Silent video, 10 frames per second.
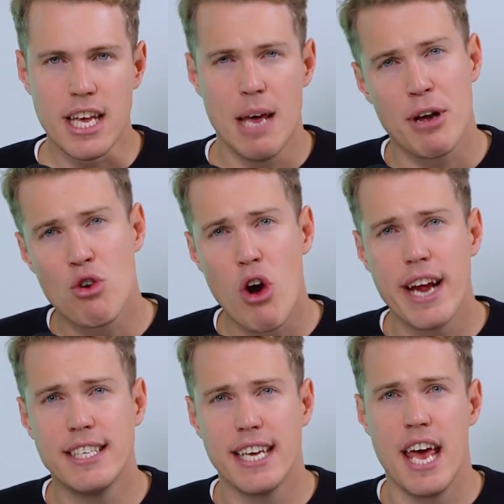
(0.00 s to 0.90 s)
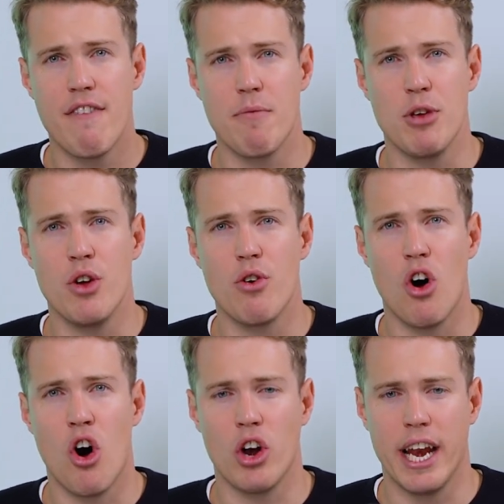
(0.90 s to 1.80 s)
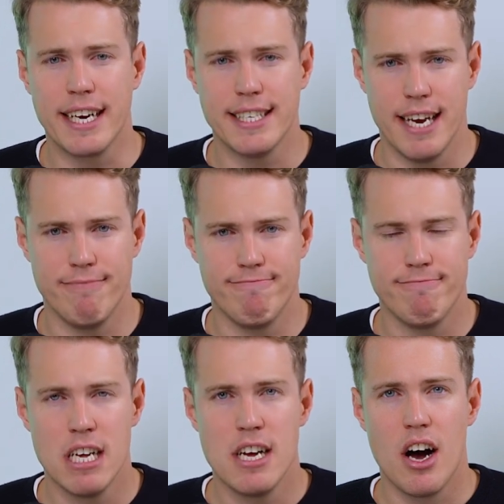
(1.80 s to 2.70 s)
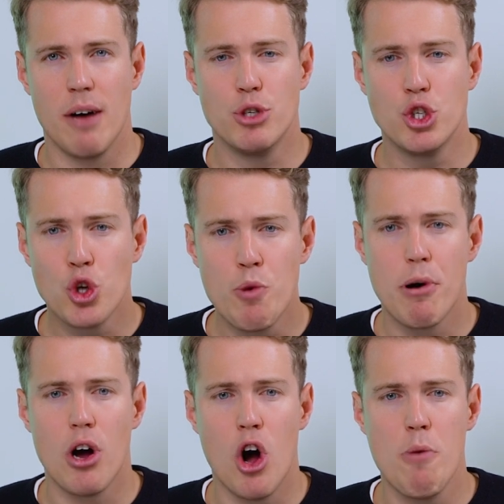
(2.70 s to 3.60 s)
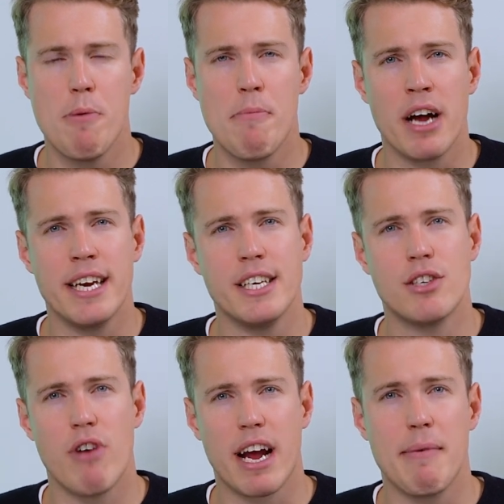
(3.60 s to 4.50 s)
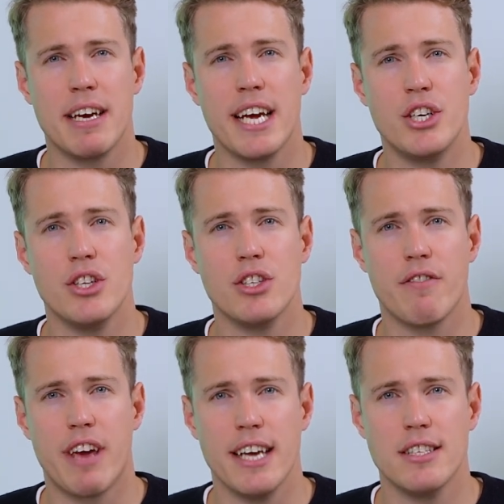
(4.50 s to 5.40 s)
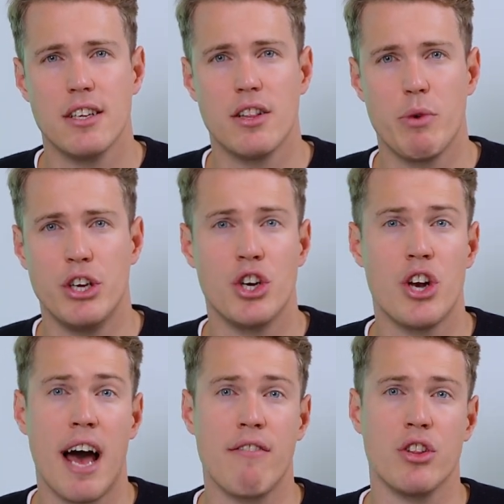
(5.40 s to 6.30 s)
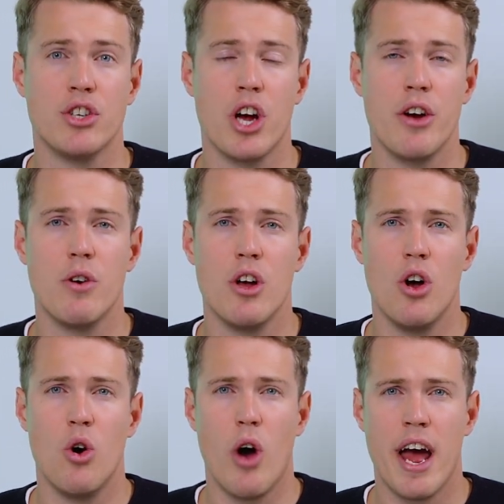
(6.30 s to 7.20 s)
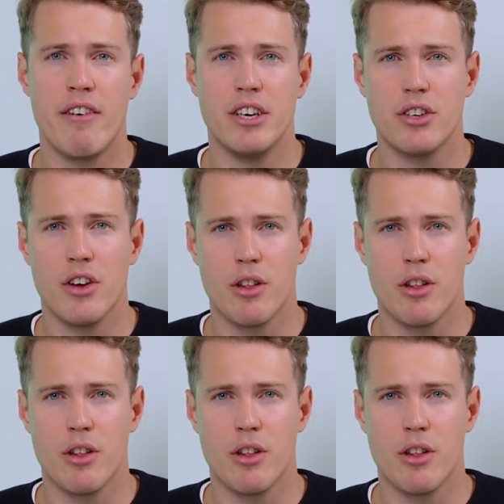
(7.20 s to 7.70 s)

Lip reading: It'd be great to hear from you on LinkedIn. I'm super open-minded to recommendations of guests that we should have on the show or areas